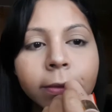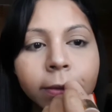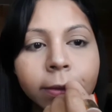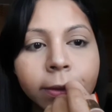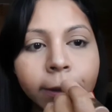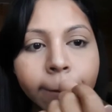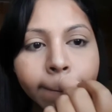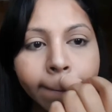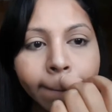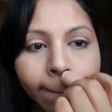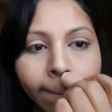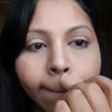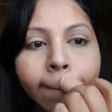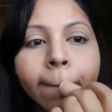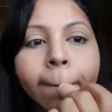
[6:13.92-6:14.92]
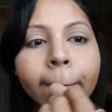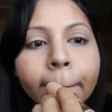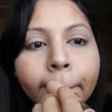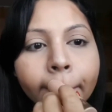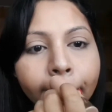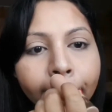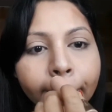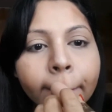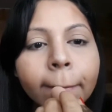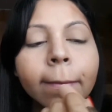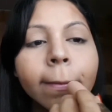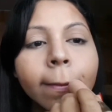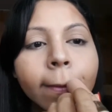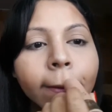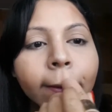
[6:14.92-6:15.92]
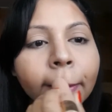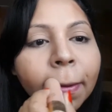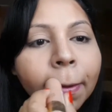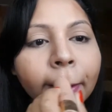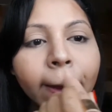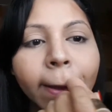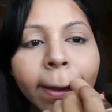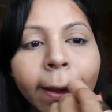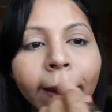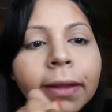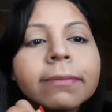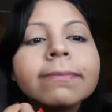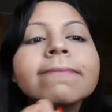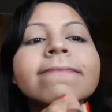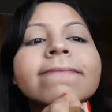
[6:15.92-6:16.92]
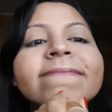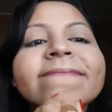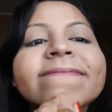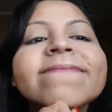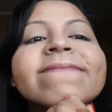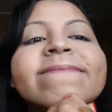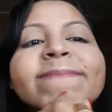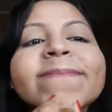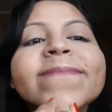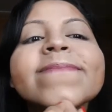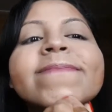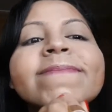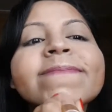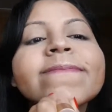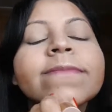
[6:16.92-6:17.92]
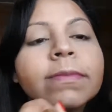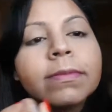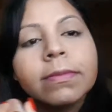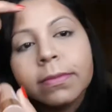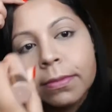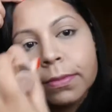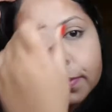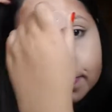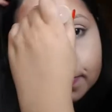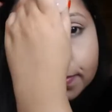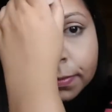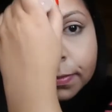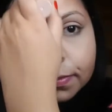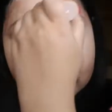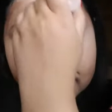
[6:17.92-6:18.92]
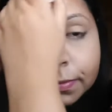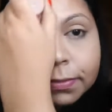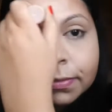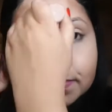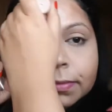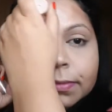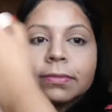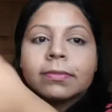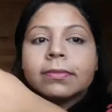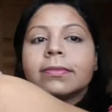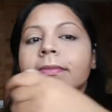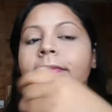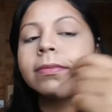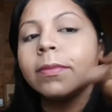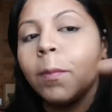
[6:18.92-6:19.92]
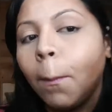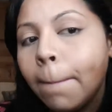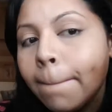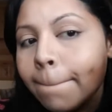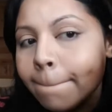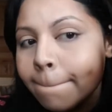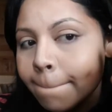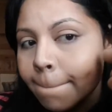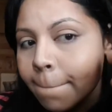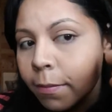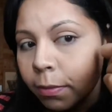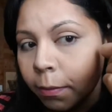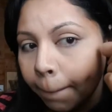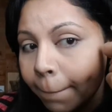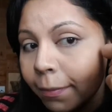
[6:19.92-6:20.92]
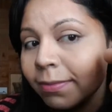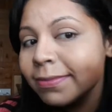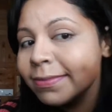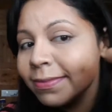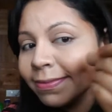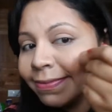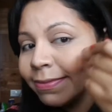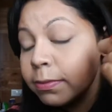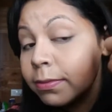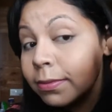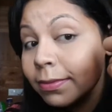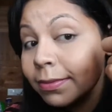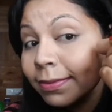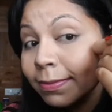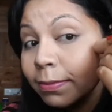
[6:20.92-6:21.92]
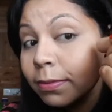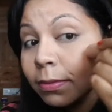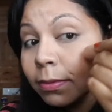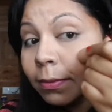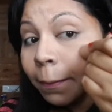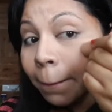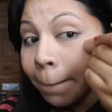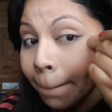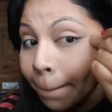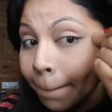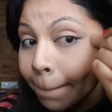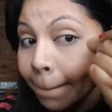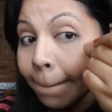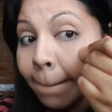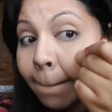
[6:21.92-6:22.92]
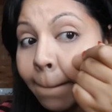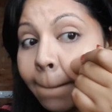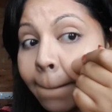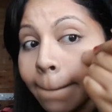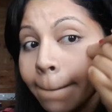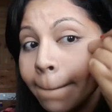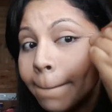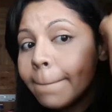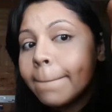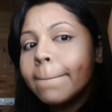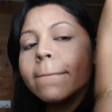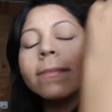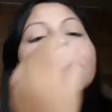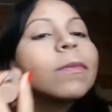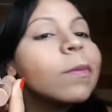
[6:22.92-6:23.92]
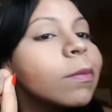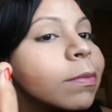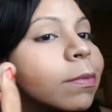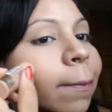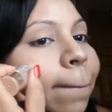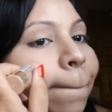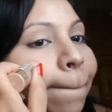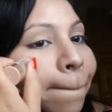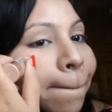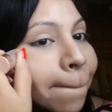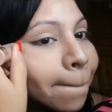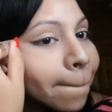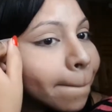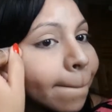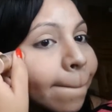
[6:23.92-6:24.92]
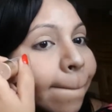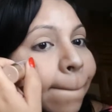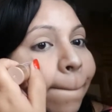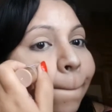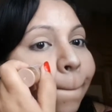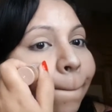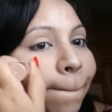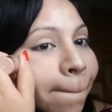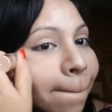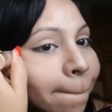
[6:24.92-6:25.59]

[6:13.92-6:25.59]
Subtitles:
on my face, on the high points, on my chin, on my nose, on between my eyebrows and my highest part of my cheeks,